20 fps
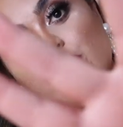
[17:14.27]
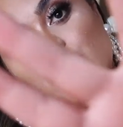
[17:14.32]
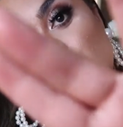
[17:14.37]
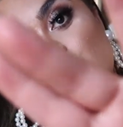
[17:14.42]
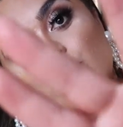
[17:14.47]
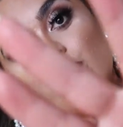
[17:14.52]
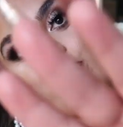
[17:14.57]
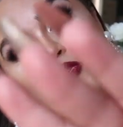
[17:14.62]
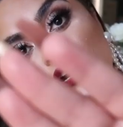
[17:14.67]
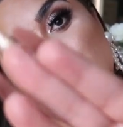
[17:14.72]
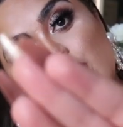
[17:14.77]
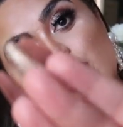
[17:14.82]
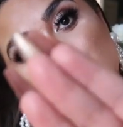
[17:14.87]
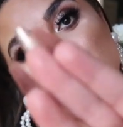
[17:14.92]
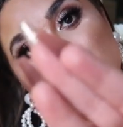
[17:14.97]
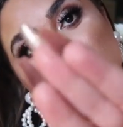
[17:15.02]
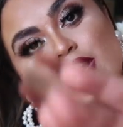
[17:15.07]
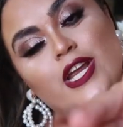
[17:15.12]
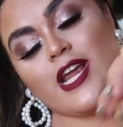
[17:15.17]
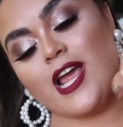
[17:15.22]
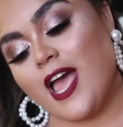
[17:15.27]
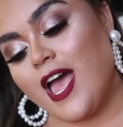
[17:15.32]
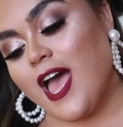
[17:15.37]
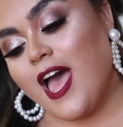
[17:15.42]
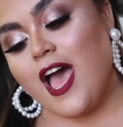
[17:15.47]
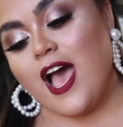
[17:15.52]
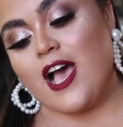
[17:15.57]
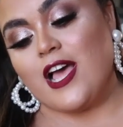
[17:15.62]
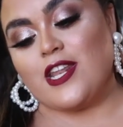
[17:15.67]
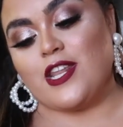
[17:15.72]
three
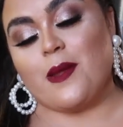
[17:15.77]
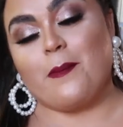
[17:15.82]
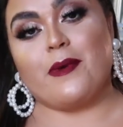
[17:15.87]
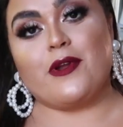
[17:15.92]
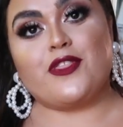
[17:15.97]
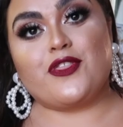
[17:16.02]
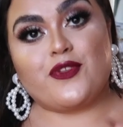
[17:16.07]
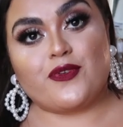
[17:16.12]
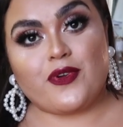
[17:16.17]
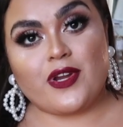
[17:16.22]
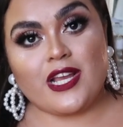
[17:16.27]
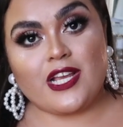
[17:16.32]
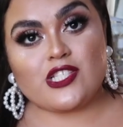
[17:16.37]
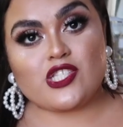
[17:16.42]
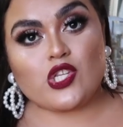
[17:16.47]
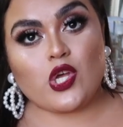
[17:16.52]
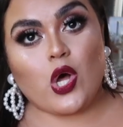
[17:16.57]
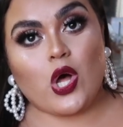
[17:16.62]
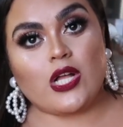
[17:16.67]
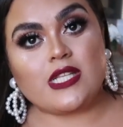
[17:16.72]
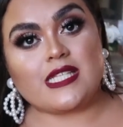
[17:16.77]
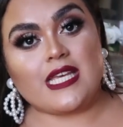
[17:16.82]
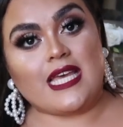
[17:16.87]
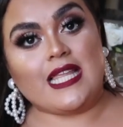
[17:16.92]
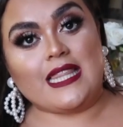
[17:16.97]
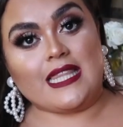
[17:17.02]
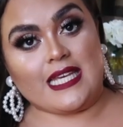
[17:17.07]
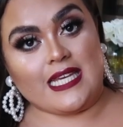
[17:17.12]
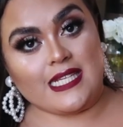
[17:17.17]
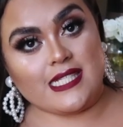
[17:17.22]
number three is called
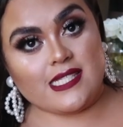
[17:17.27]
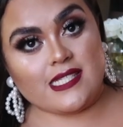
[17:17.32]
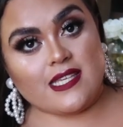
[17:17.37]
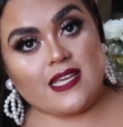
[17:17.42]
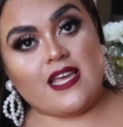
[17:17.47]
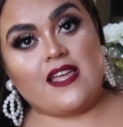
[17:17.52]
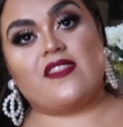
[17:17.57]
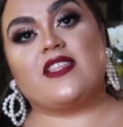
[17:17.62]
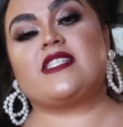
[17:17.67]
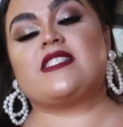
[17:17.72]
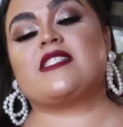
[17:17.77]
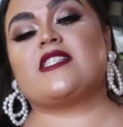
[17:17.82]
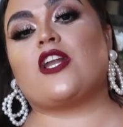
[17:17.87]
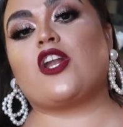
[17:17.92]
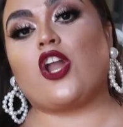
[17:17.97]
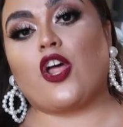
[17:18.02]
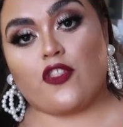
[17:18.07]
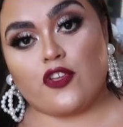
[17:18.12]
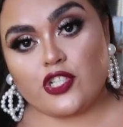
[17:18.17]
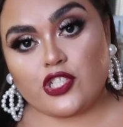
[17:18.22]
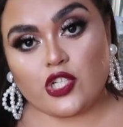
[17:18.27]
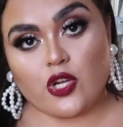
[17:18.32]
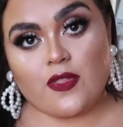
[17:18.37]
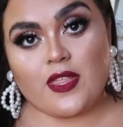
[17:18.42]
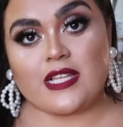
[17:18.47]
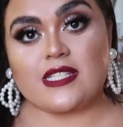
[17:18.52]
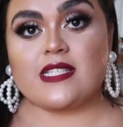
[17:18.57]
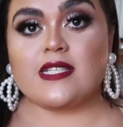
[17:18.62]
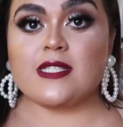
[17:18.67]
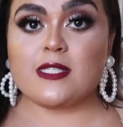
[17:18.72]
elite this is another show
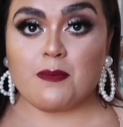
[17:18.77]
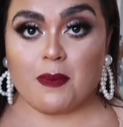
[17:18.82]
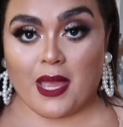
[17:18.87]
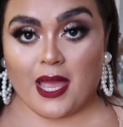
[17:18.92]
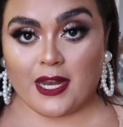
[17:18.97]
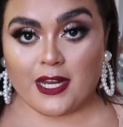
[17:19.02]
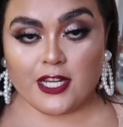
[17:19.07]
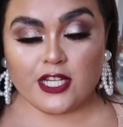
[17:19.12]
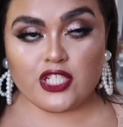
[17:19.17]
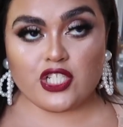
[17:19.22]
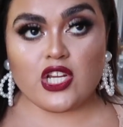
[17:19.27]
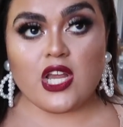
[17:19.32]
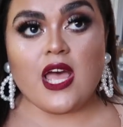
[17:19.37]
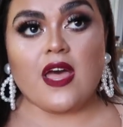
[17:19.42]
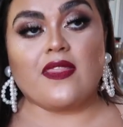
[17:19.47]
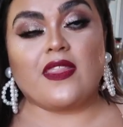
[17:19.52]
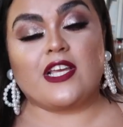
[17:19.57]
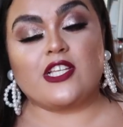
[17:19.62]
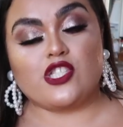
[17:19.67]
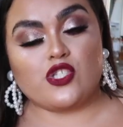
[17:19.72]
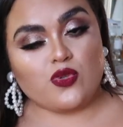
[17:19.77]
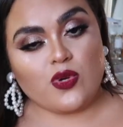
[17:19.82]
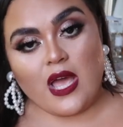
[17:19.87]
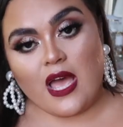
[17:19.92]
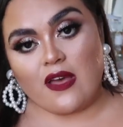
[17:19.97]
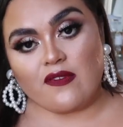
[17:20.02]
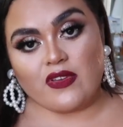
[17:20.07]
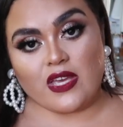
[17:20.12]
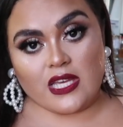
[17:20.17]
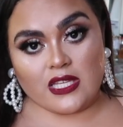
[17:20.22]
that's in spanish they do
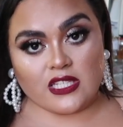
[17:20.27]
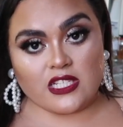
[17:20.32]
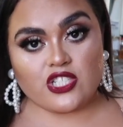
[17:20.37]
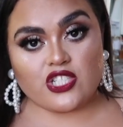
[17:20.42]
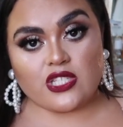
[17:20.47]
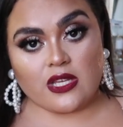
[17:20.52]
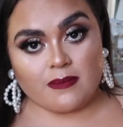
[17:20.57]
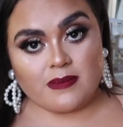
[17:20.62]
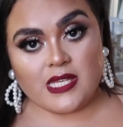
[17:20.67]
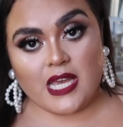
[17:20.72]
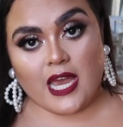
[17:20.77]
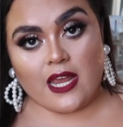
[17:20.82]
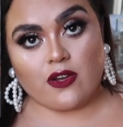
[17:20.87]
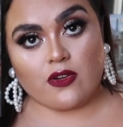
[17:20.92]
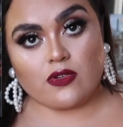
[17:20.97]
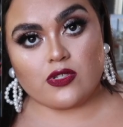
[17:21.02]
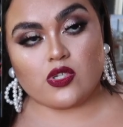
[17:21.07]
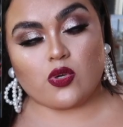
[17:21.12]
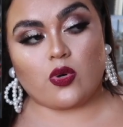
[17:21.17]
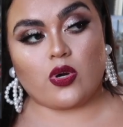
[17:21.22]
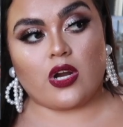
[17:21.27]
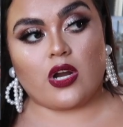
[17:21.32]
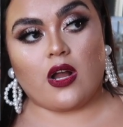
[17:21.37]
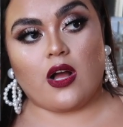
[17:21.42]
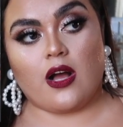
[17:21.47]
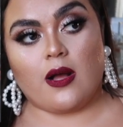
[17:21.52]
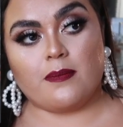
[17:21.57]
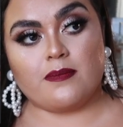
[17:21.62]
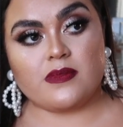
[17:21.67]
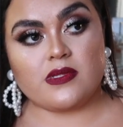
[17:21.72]
have english subtitles or
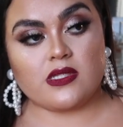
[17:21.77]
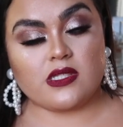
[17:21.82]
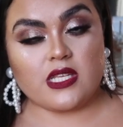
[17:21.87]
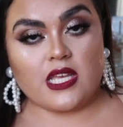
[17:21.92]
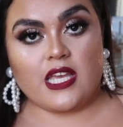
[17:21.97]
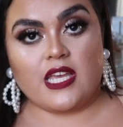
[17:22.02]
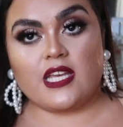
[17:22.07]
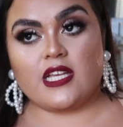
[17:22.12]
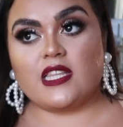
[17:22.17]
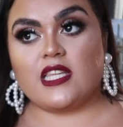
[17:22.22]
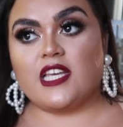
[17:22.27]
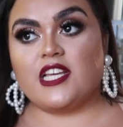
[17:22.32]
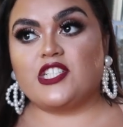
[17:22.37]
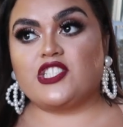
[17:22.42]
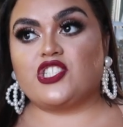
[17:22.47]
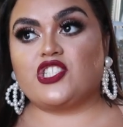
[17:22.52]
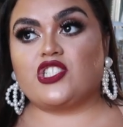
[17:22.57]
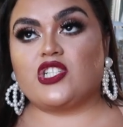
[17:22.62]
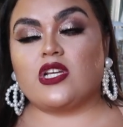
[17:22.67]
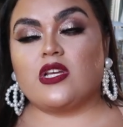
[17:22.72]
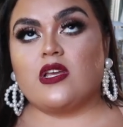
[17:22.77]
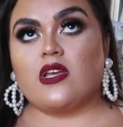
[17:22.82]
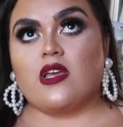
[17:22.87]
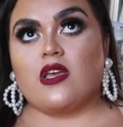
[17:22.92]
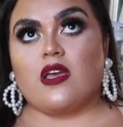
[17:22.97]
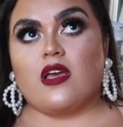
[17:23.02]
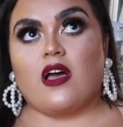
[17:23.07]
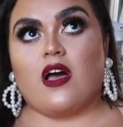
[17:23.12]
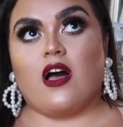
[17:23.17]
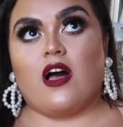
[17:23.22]
um english
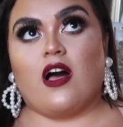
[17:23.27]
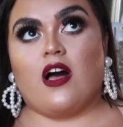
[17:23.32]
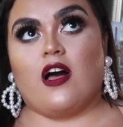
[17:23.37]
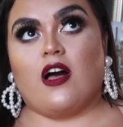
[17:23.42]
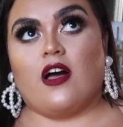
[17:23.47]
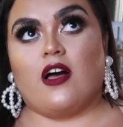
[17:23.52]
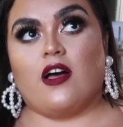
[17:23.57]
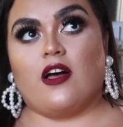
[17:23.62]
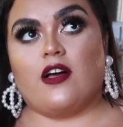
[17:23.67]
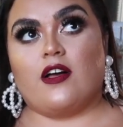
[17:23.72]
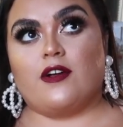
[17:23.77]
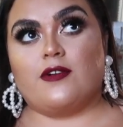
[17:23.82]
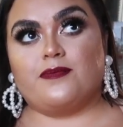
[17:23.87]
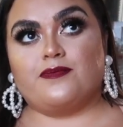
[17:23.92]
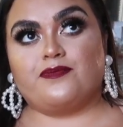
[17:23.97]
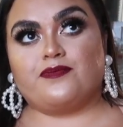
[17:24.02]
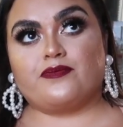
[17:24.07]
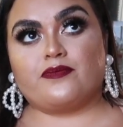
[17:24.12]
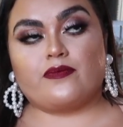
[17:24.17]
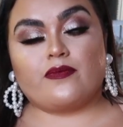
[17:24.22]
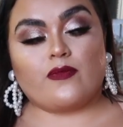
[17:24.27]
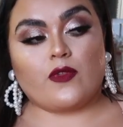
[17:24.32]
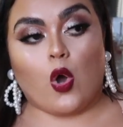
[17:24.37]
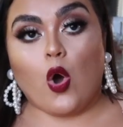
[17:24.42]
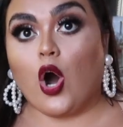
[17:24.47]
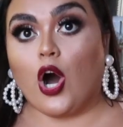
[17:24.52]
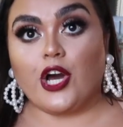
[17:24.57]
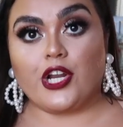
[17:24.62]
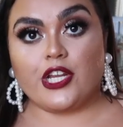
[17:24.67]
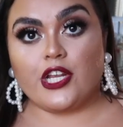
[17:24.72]
uh
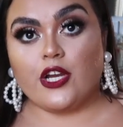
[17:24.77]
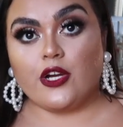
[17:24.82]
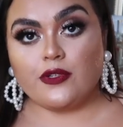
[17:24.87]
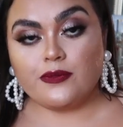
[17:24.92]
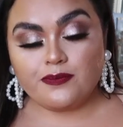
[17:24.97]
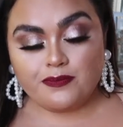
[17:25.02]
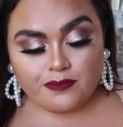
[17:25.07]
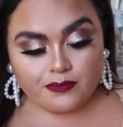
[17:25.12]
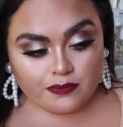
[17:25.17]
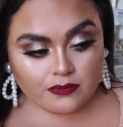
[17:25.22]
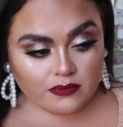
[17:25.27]
audio